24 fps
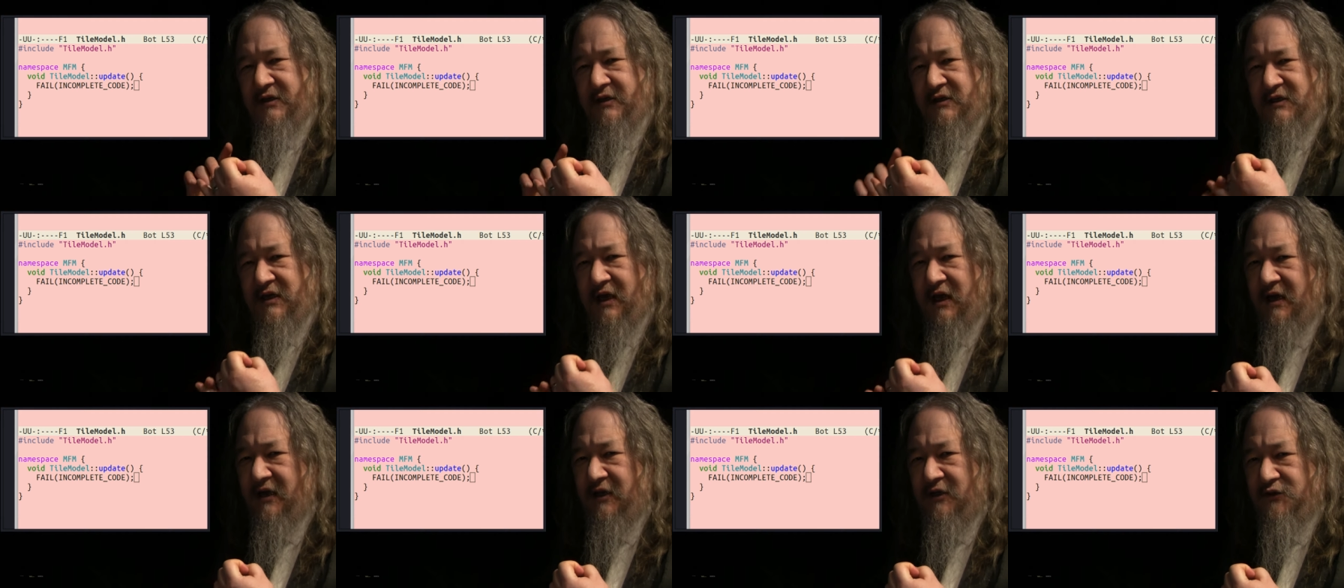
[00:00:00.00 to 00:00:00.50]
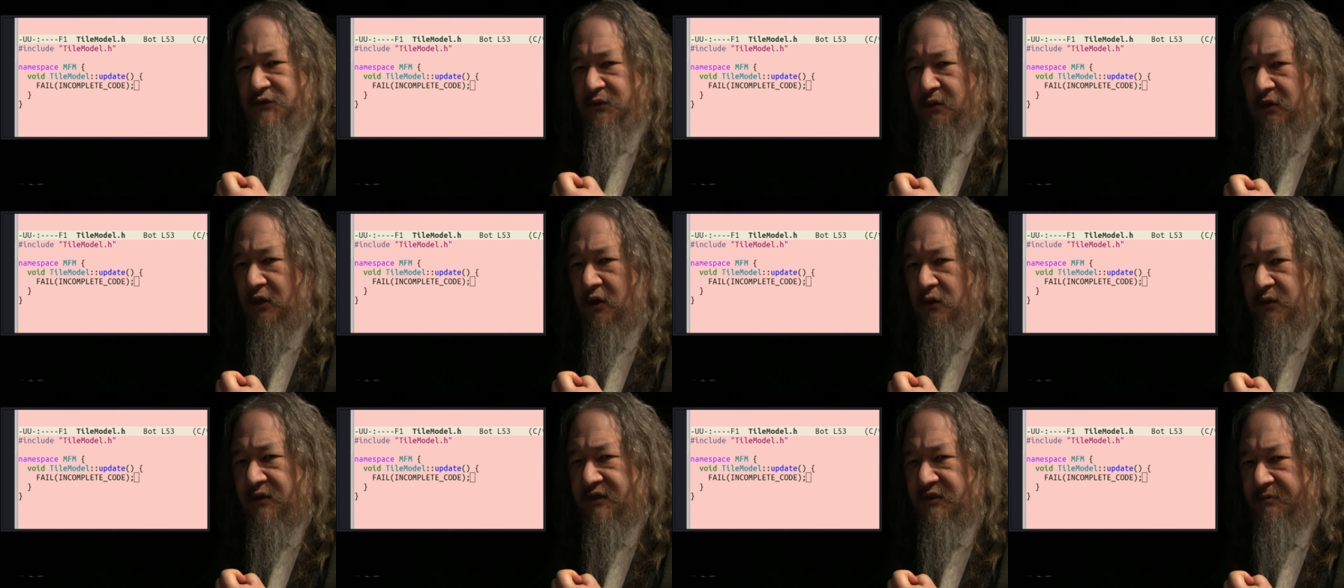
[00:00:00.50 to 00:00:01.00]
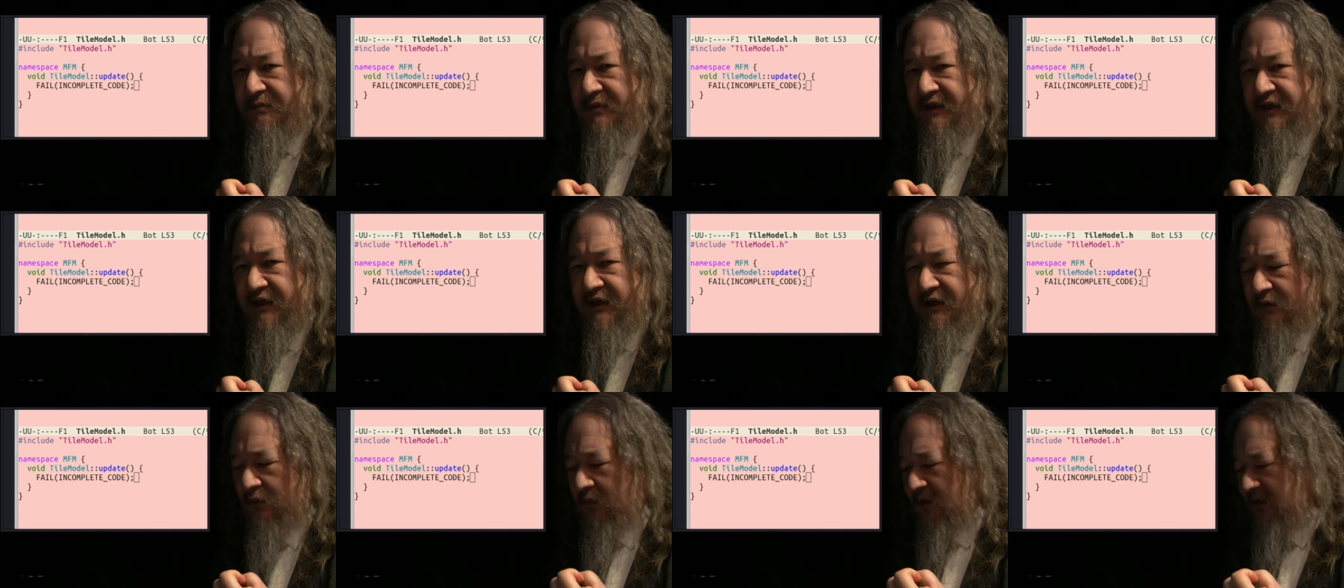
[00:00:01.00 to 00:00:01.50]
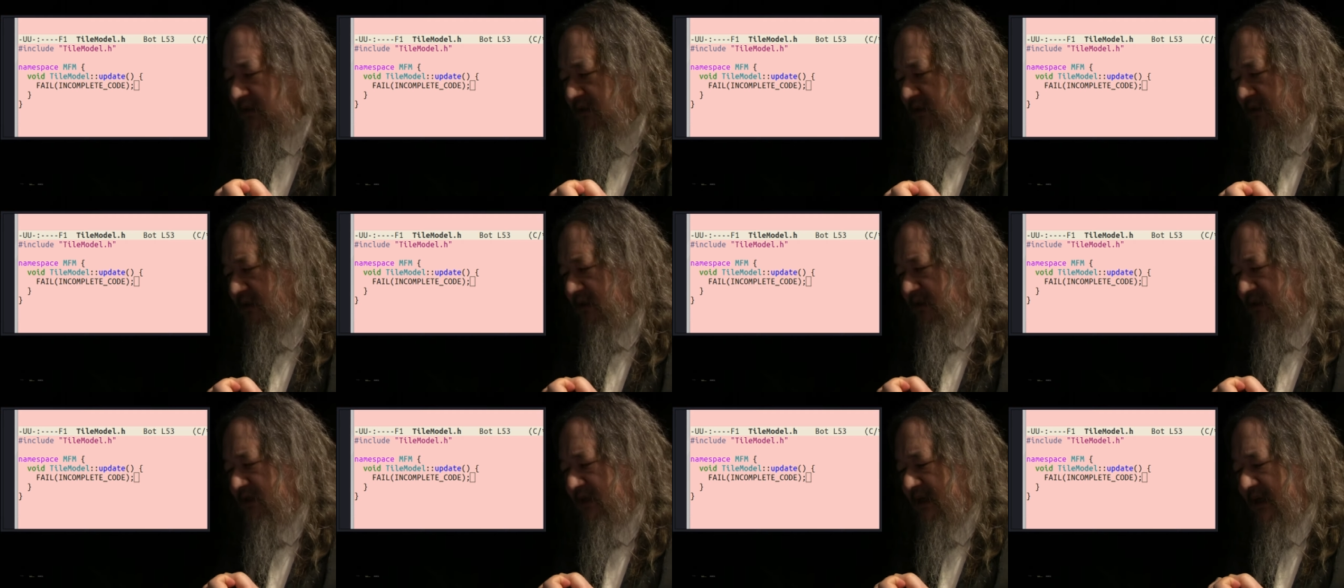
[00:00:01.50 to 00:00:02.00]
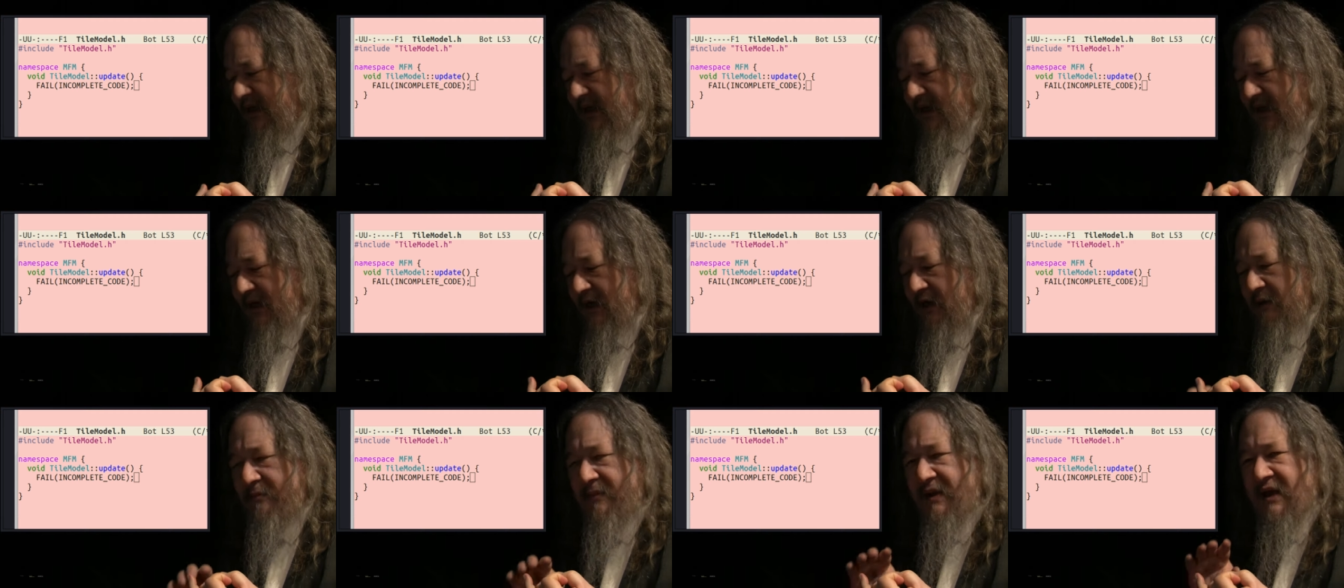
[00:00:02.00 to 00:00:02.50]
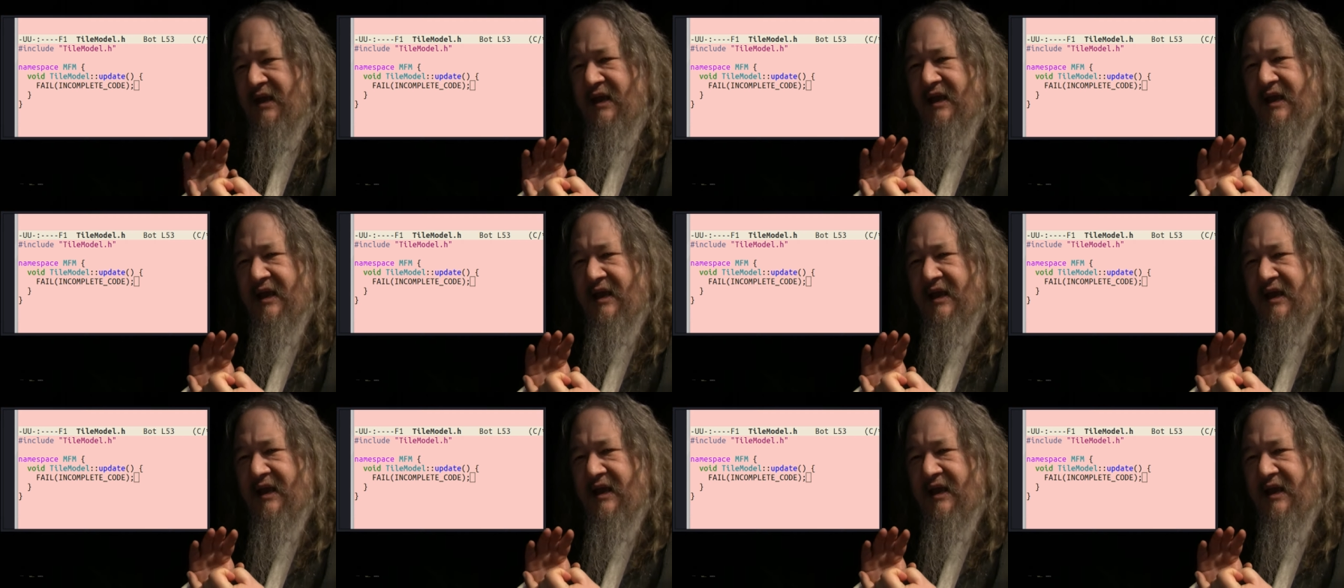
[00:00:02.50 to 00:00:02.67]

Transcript: the tiles will always be there once they're set up,